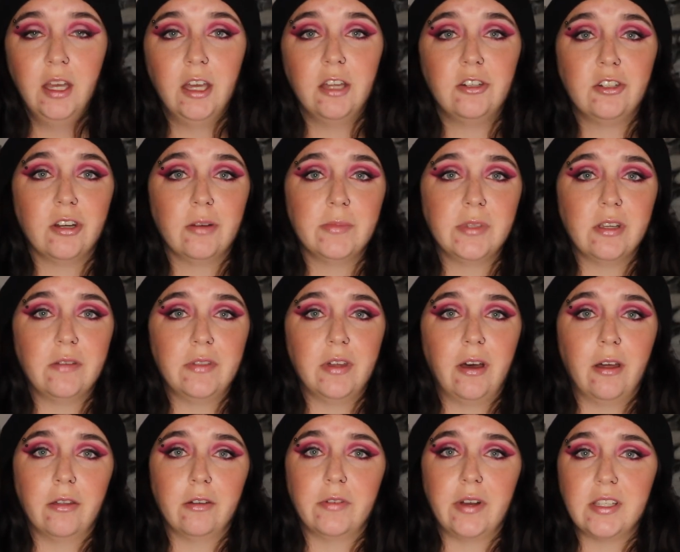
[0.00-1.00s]
In terms of the
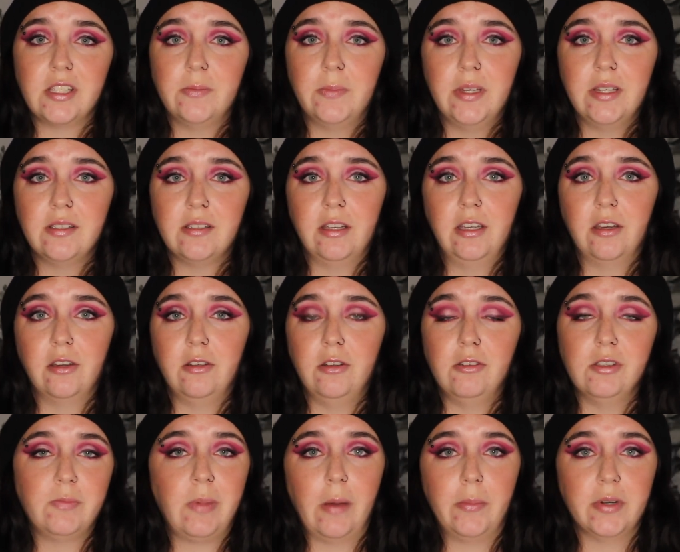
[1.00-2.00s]
other recipes that you can
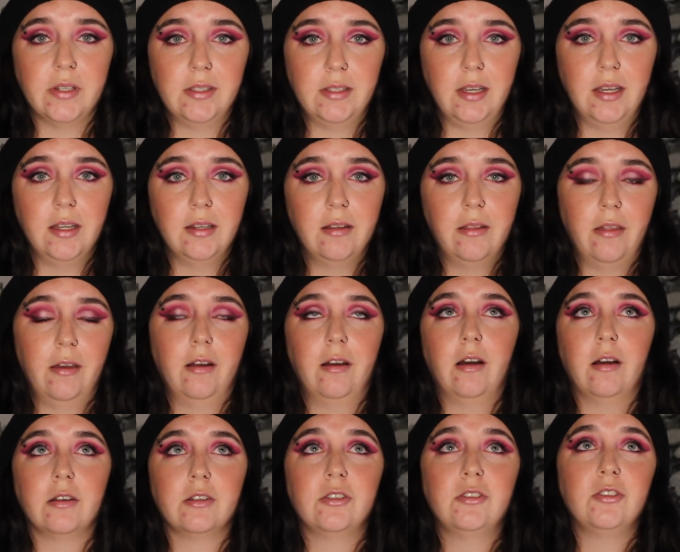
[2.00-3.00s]
use peppers in, there
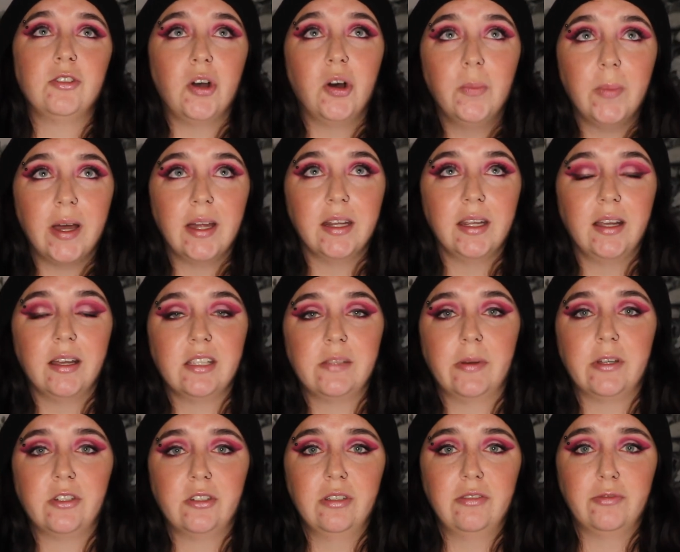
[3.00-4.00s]
are so many,
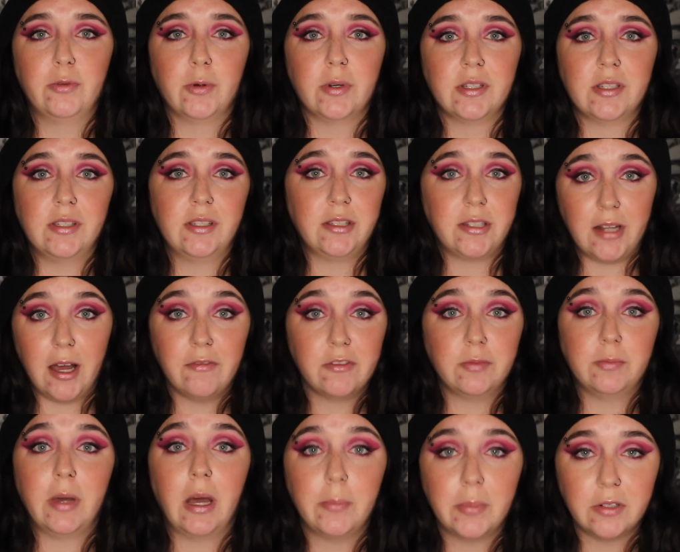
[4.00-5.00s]
especially for
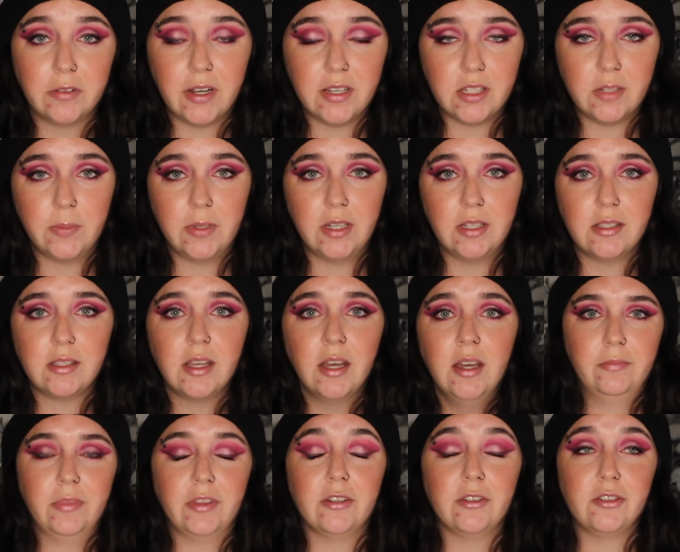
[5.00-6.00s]
stuffed pepper recipes.
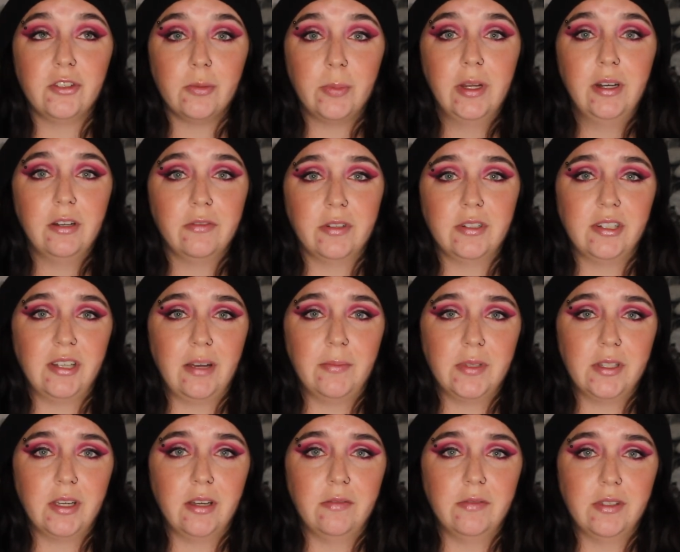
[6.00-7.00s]
There's so many different
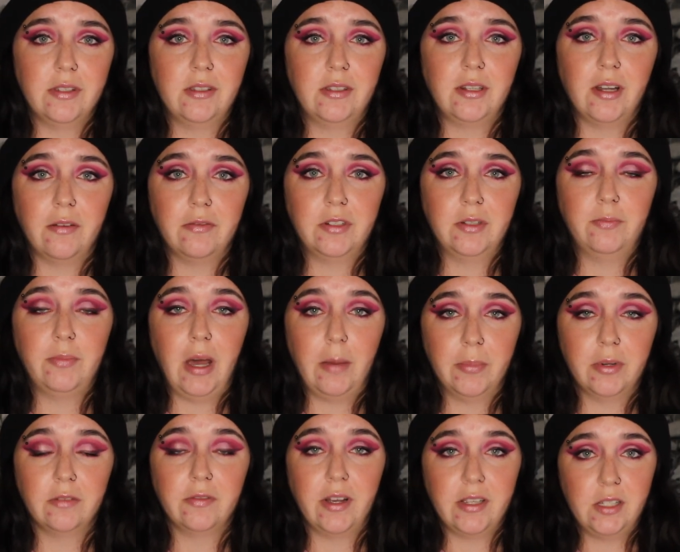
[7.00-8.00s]
types of stuffed
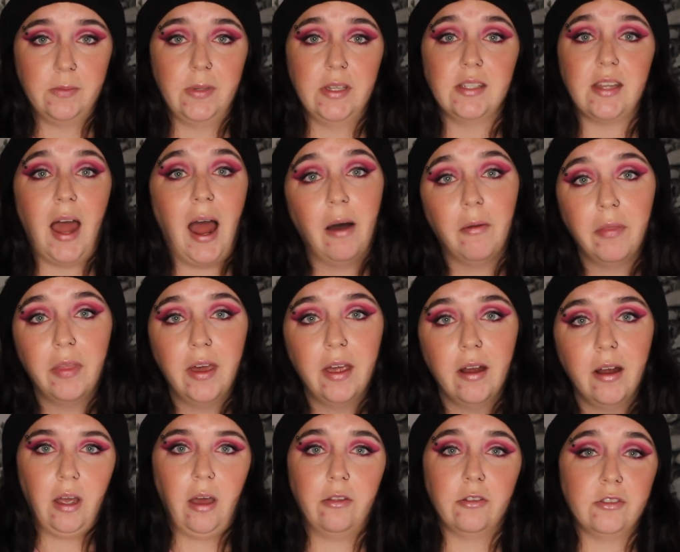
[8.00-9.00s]
pepper recipes out
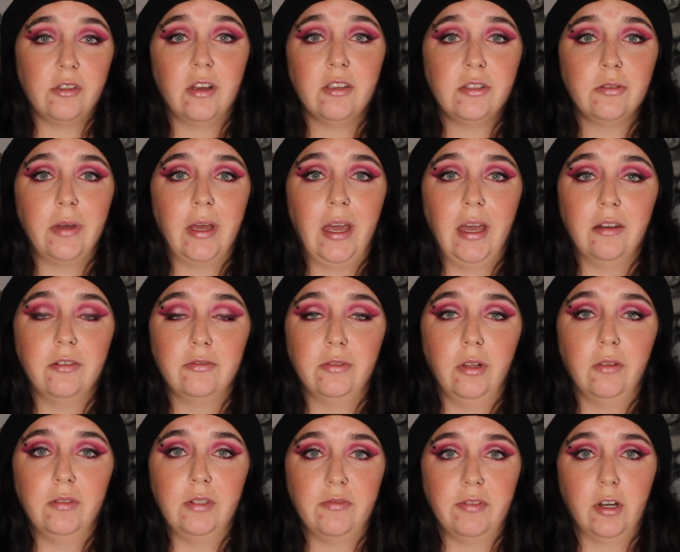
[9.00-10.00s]
there. And there's also a
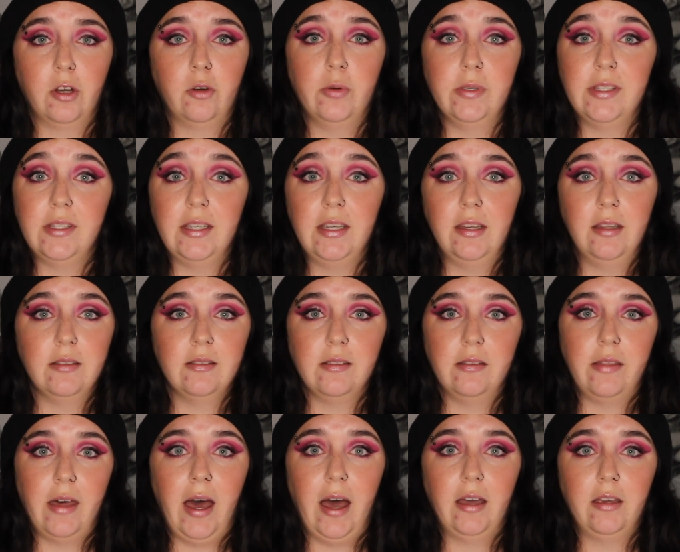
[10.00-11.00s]
handful of different cuisines
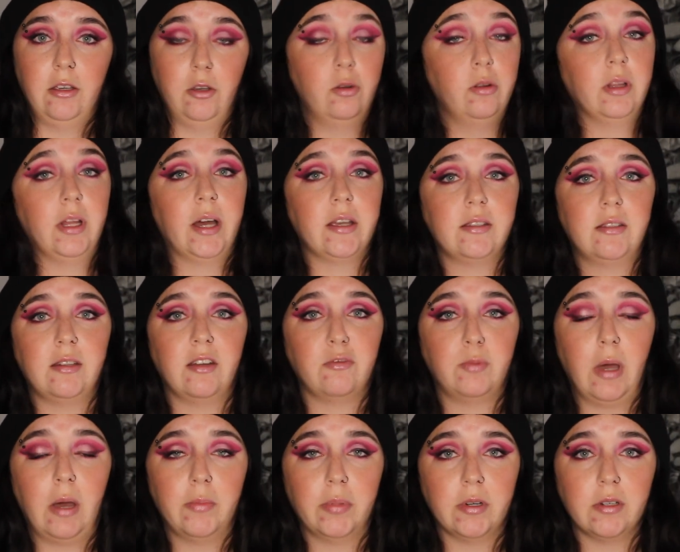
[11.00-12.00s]
that utilize stuffed
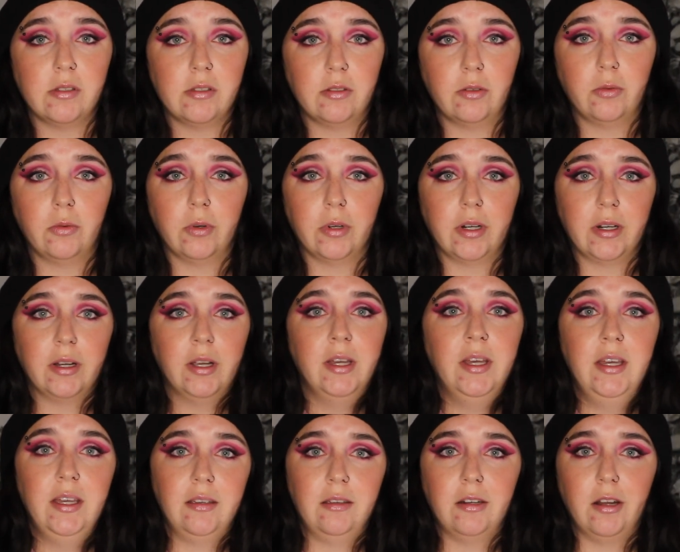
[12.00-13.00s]
peppers or,
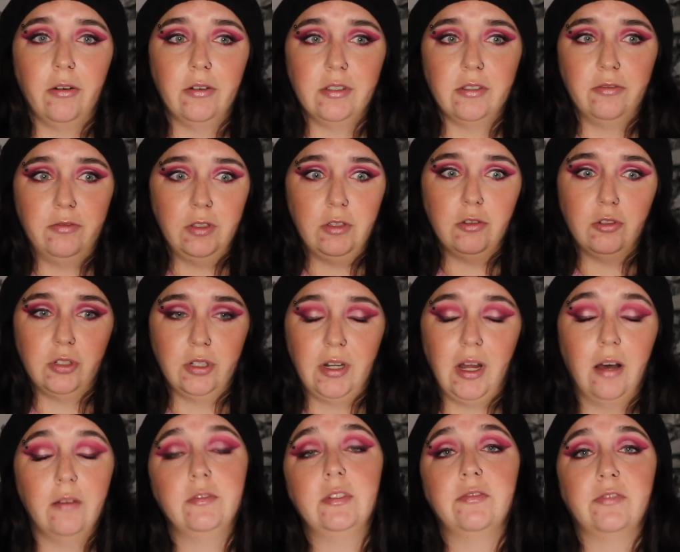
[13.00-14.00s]
you know, as a fusion
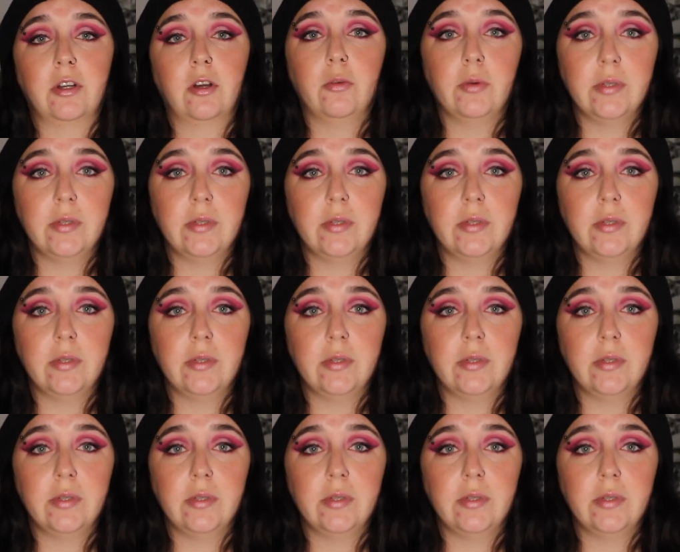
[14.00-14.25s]
of different